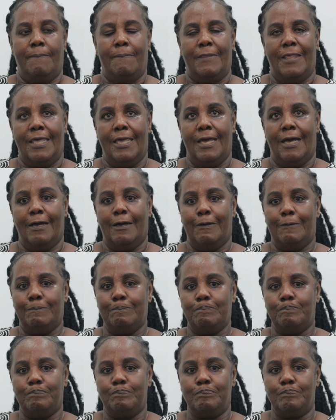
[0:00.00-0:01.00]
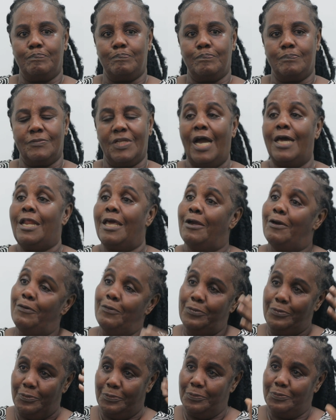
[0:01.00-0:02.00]
they and I
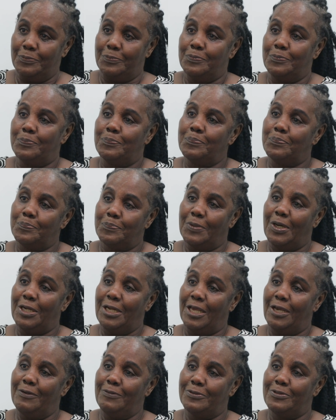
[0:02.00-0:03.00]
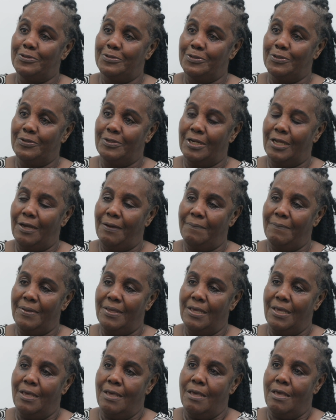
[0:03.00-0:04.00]
go to Suriname.
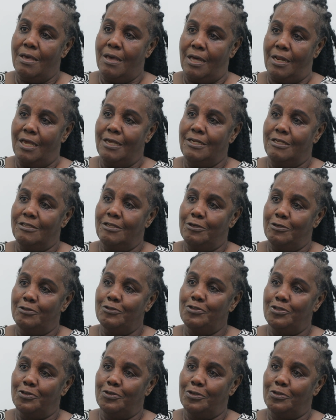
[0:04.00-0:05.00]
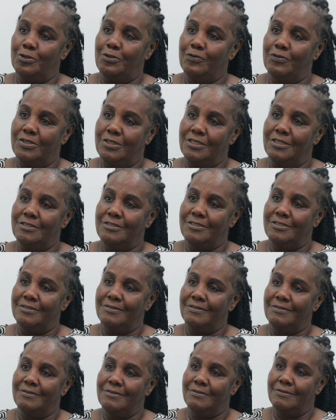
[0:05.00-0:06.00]
And I did the internal
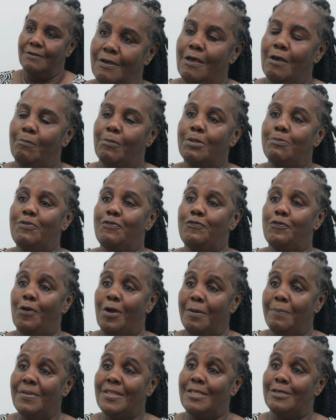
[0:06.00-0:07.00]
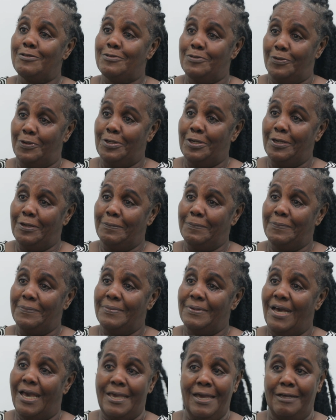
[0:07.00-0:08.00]
radiation. But before I met to Suriname,
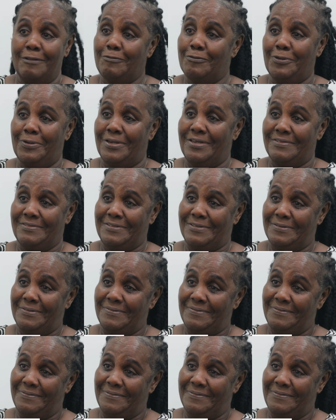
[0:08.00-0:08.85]
I had no cancer.